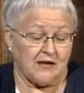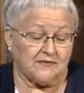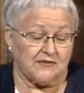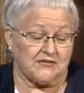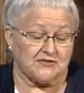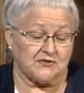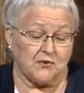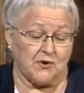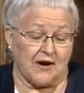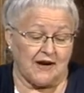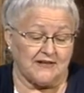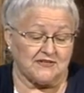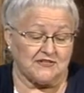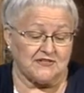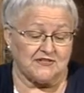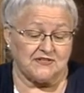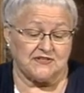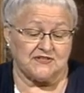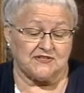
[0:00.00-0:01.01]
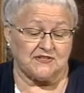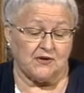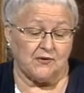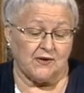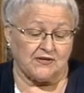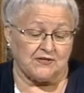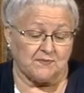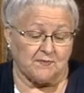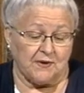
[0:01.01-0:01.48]
This crisis is so
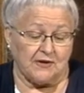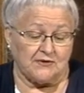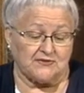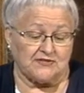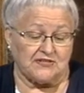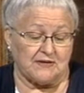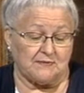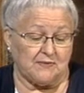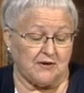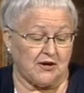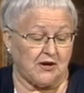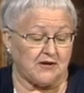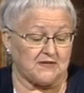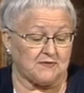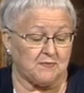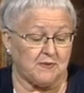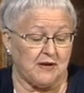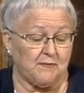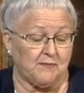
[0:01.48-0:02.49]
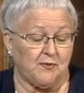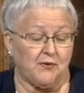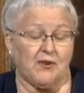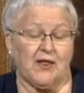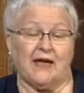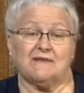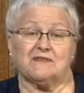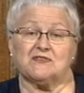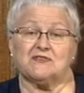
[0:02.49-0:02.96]
explosive because people
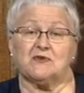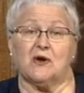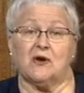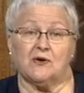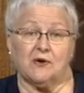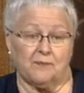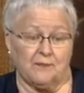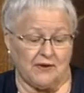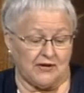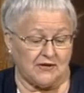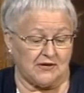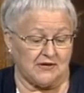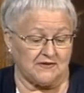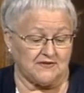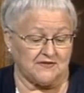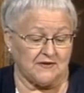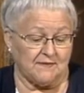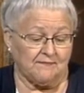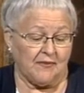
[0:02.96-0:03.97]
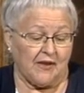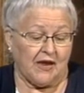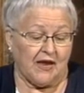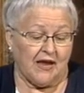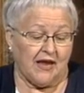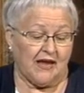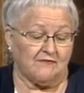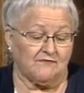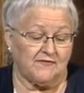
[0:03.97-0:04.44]
have strong opinions
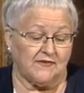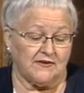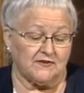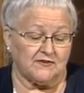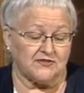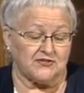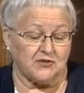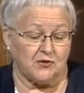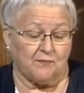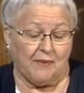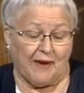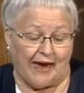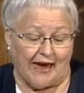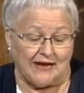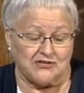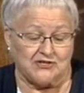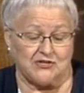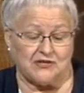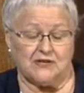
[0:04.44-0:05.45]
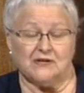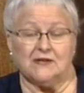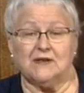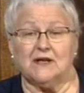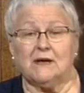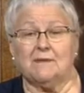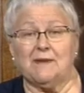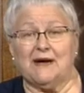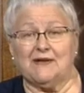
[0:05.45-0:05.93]
and feel so passionate
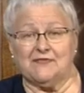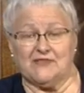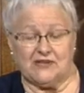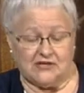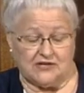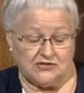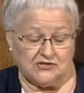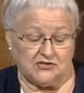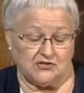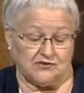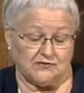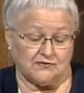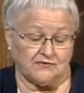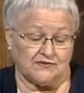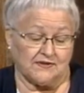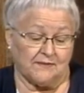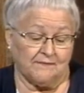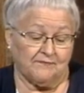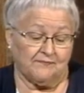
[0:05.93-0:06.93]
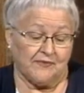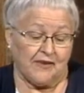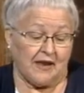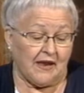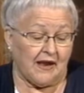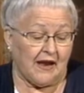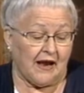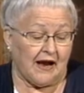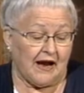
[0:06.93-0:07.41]
about the issues.
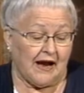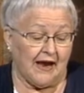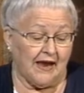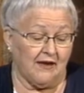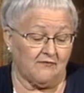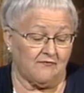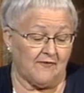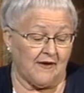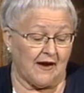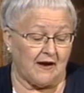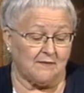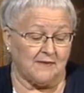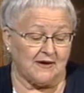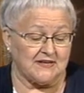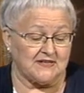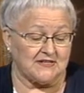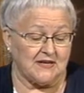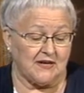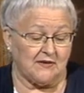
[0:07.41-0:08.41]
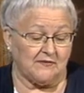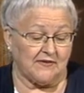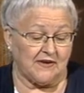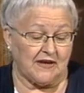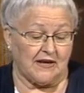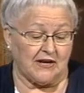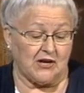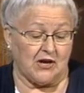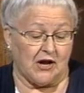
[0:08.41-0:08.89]
I have found myself
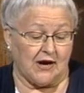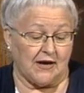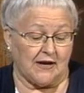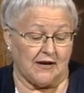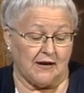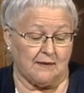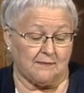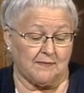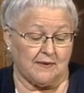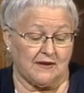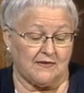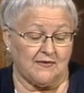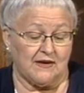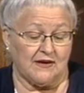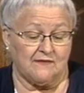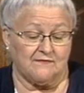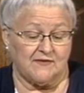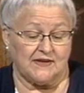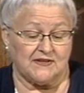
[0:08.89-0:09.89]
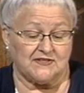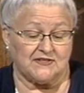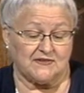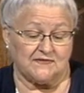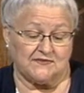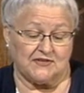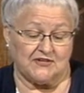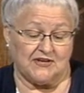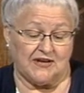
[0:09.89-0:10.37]
getting caught up in the events
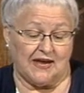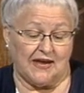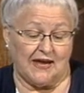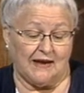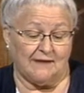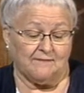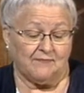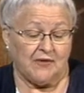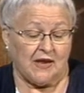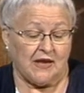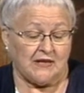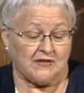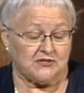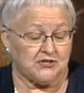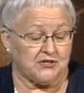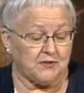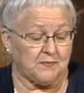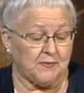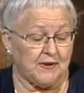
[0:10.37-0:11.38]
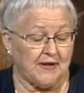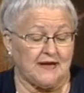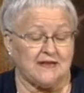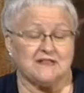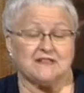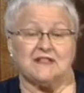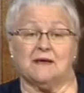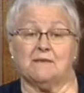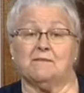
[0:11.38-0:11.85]
of today to the
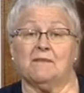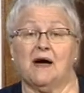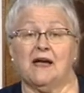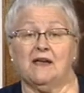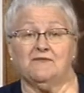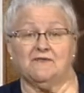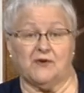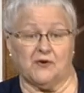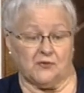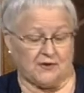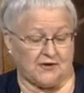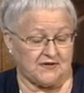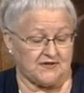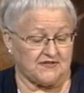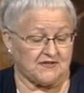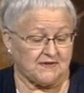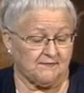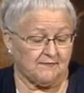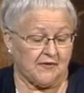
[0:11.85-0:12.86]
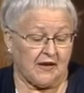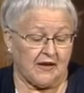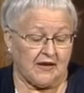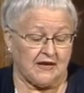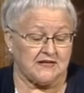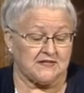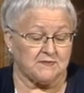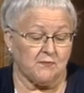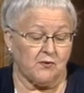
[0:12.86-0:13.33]
place that my focus
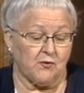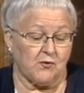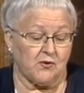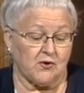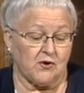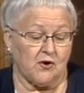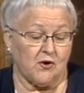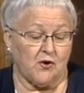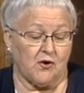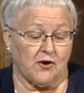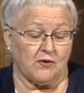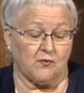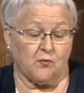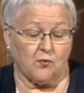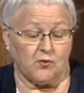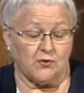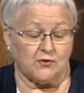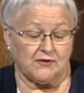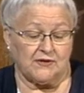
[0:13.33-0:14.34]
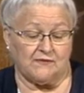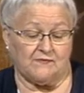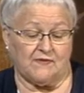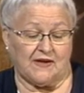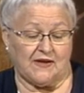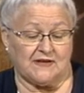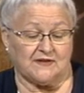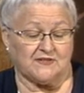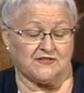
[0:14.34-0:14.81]
is more on world
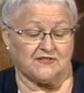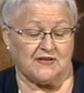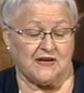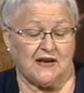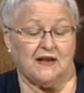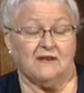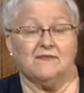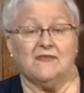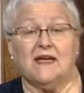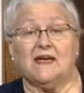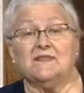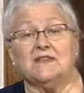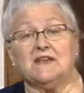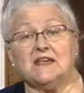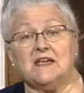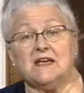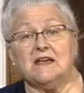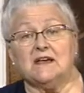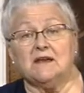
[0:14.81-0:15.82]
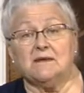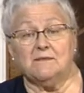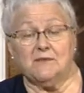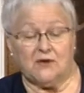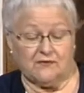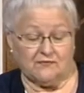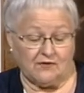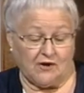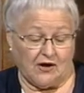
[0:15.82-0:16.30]
events than the kingdom
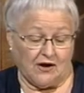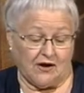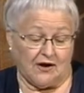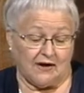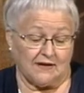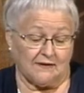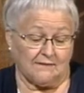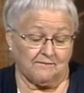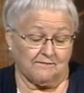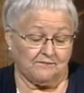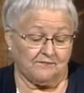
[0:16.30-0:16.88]
of God.